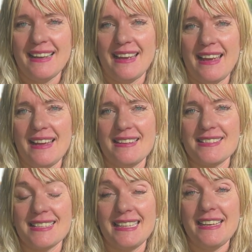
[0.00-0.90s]
and
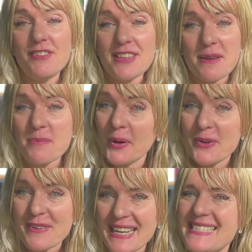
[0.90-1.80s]
to give you that
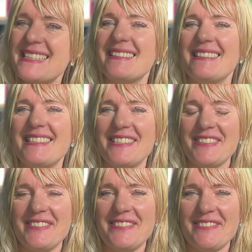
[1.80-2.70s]
motivation
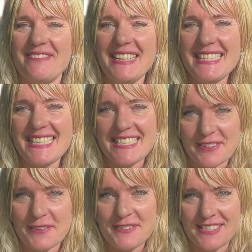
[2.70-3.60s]
to really
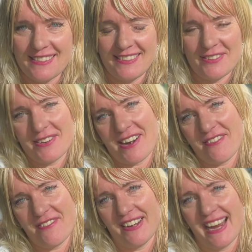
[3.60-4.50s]
shift your
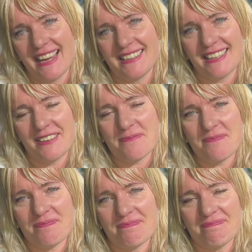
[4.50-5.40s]
current reality.
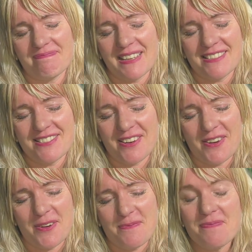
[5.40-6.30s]

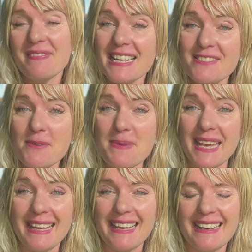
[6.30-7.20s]
So thanks for
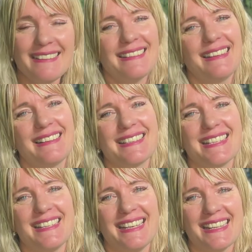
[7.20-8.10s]
being here, and I'll
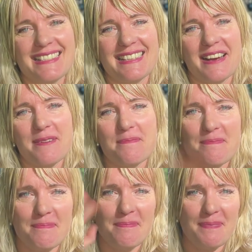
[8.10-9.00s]
see you next time.
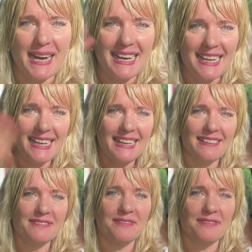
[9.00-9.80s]
Bye.